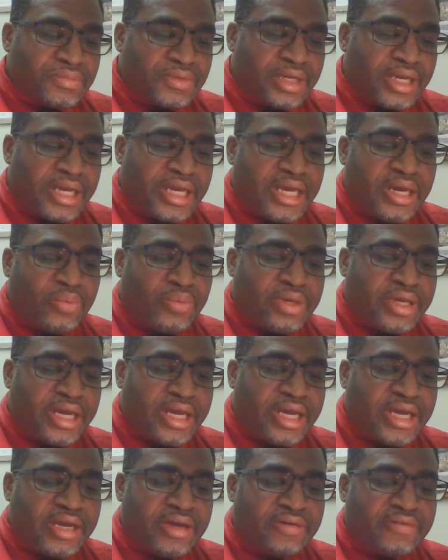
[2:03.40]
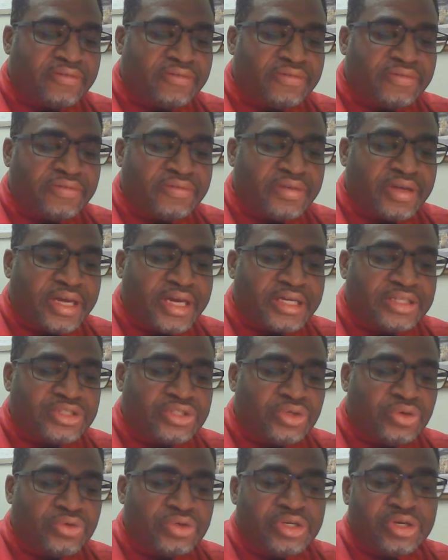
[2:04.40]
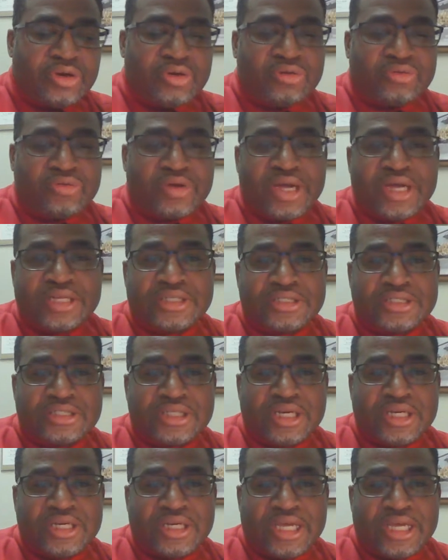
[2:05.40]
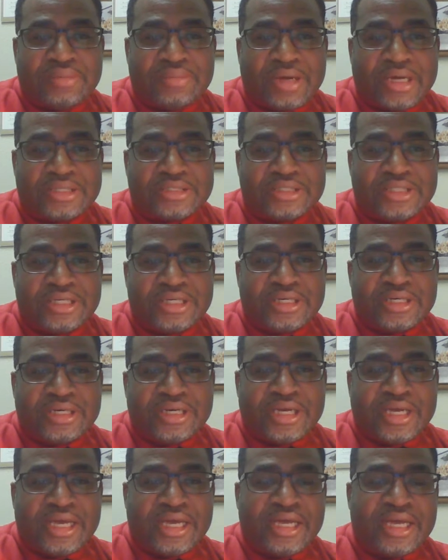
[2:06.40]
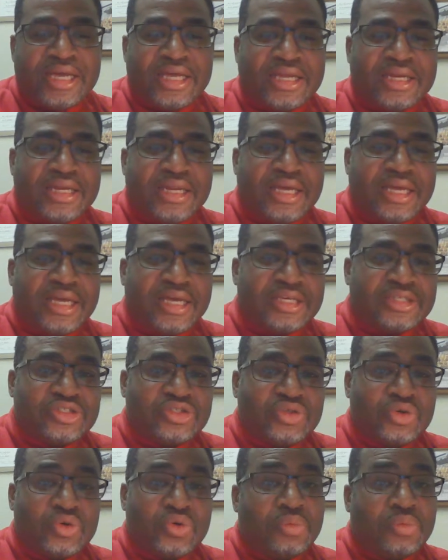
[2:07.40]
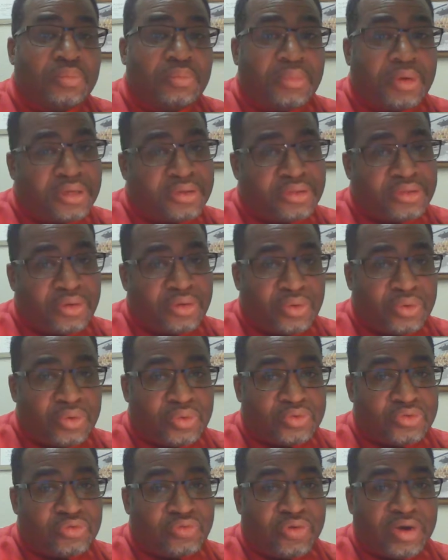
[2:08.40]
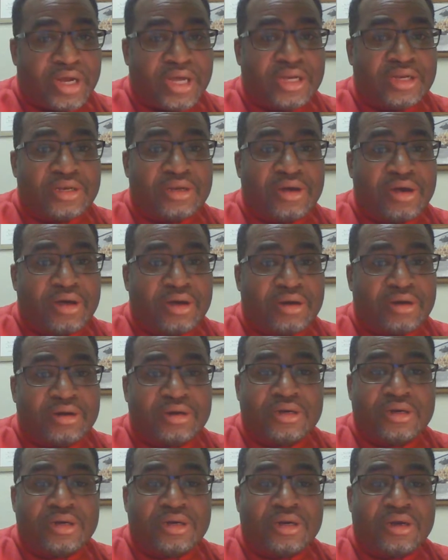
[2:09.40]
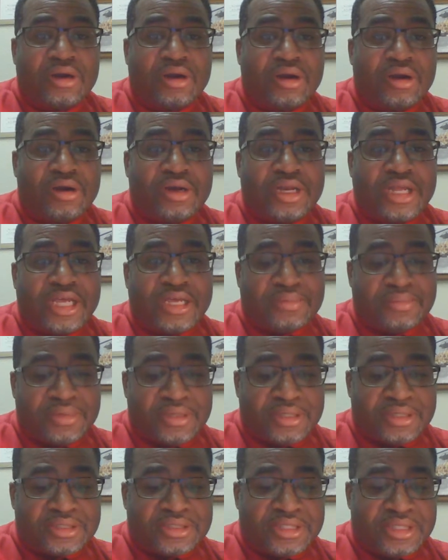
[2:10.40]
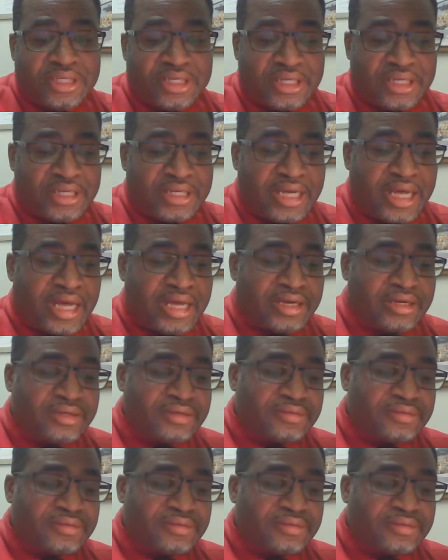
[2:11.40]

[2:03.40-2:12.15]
and we have a 2-year-old grandson named Isaiah and a 2-month-old granddaughter. Her name is Ileana.